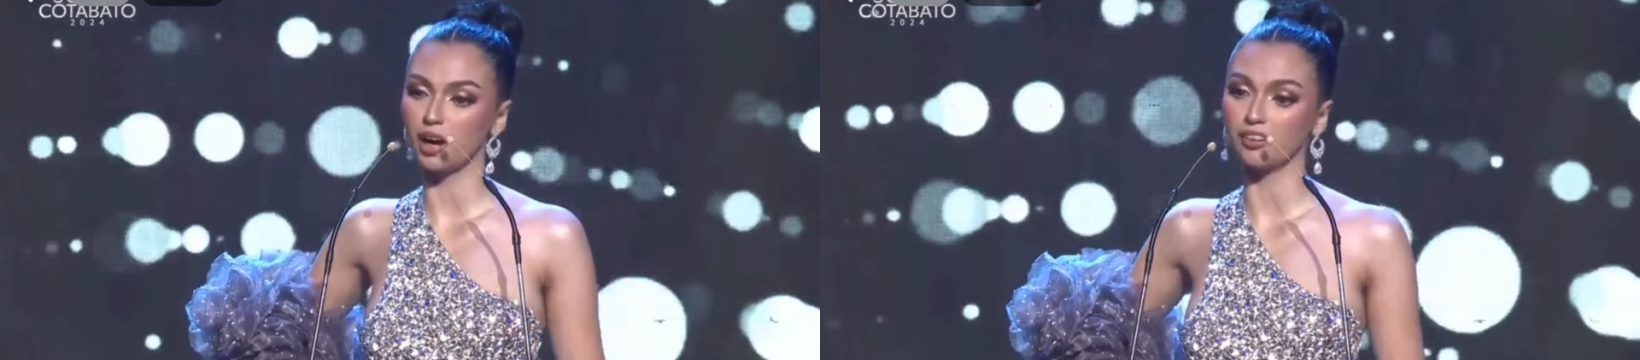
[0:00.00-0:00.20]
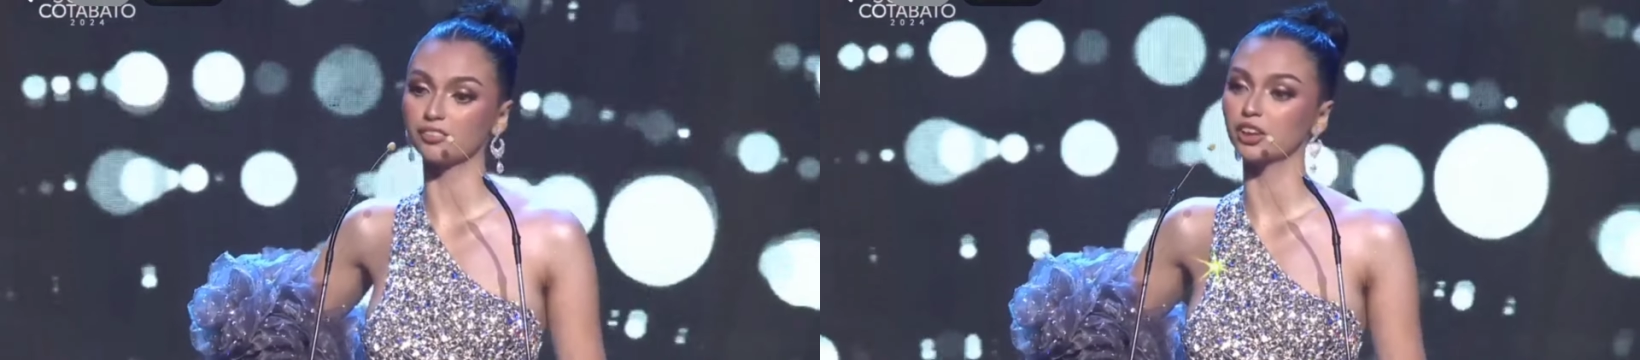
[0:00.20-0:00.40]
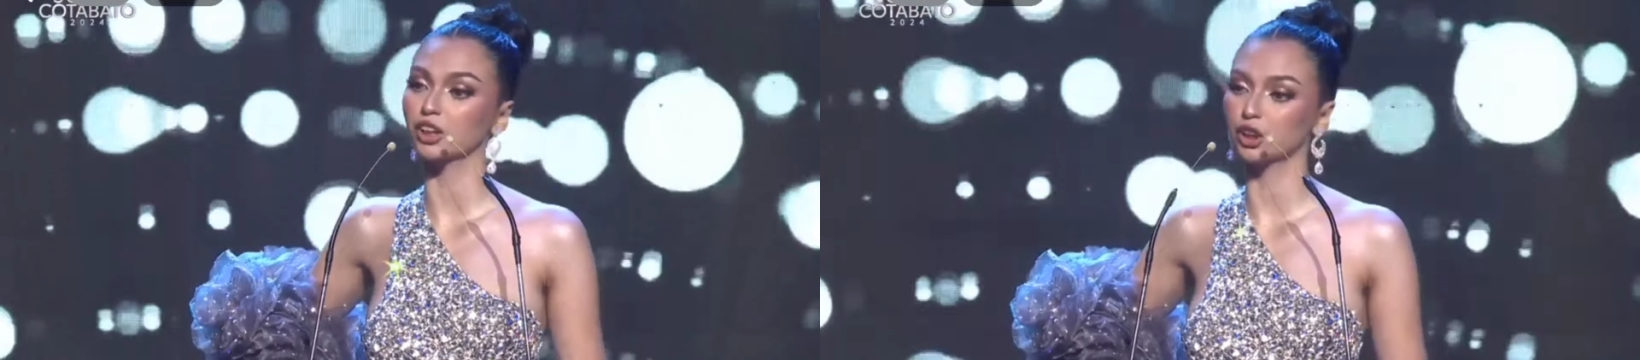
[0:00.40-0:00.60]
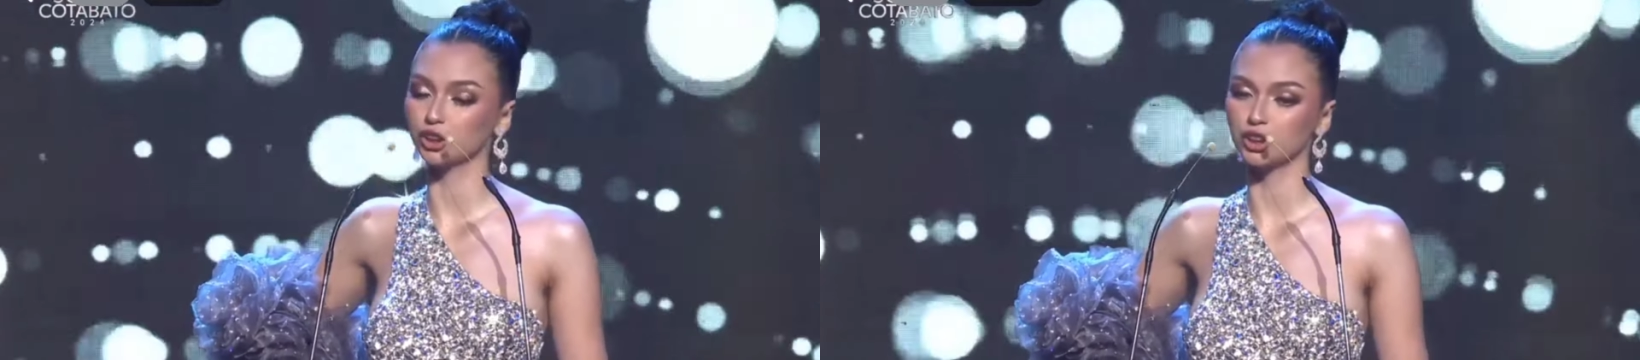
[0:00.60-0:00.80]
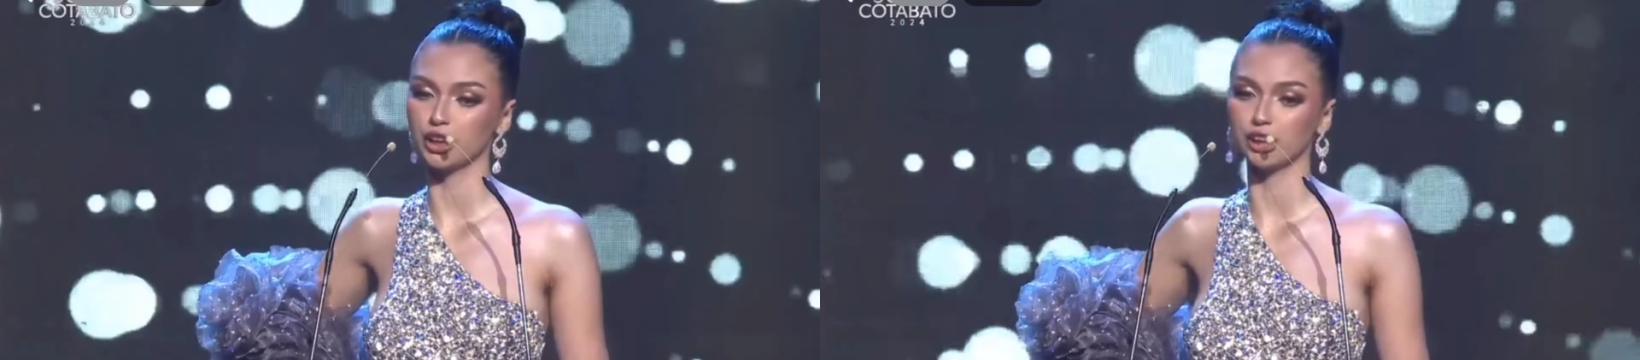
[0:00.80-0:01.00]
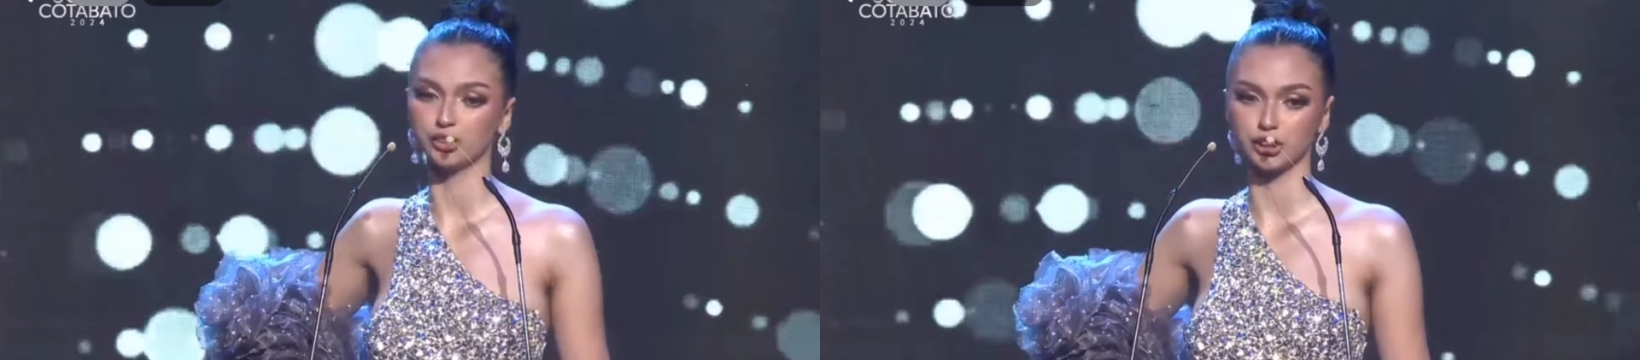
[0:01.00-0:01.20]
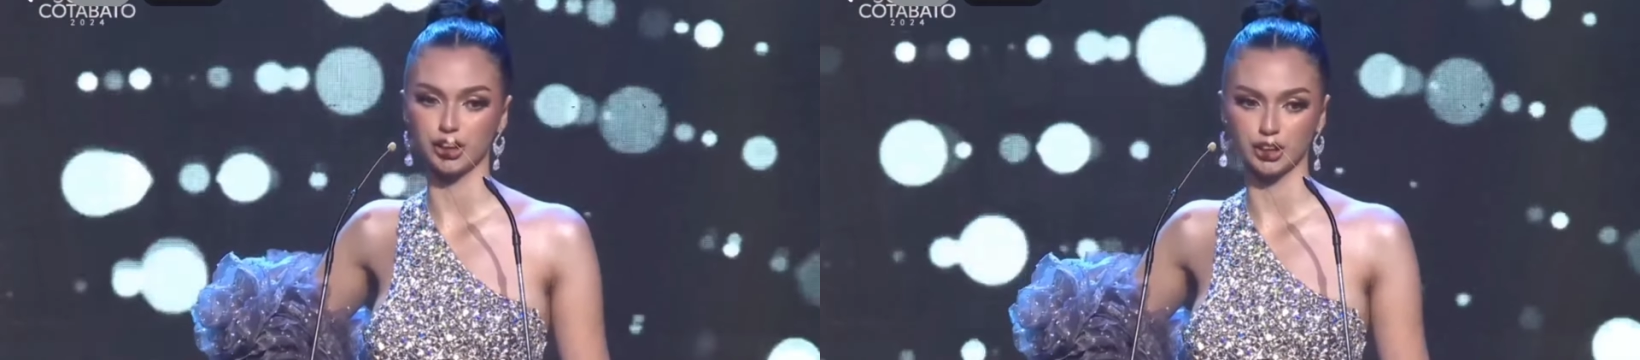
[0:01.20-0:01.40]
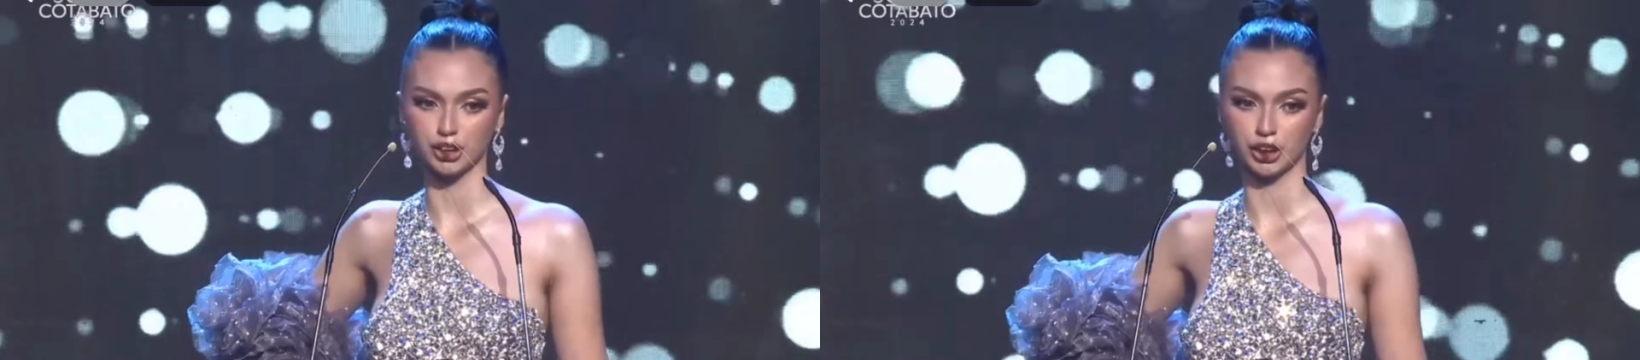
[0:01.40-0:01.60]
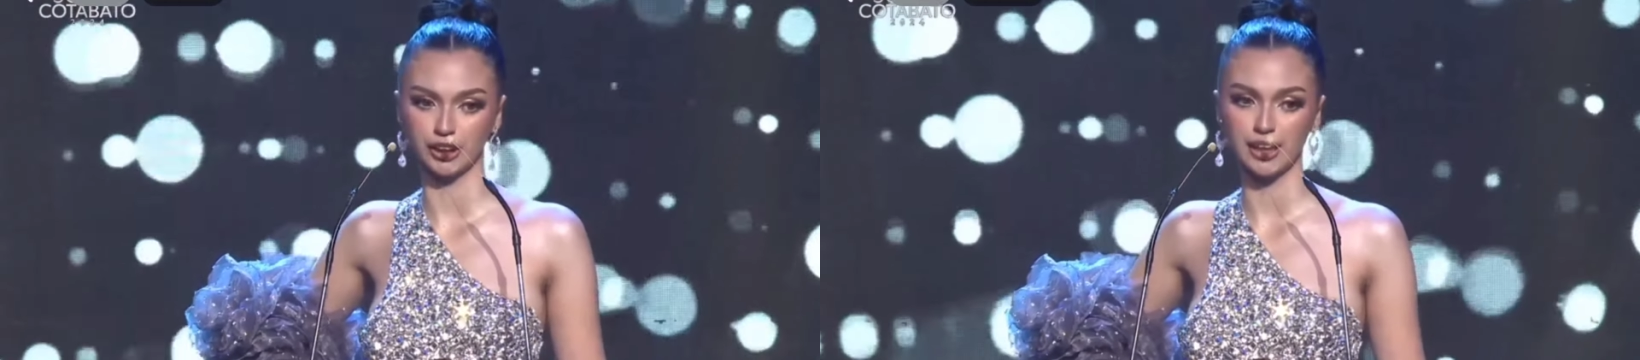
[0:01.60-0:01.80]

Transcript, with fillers: pot for culture and tradition.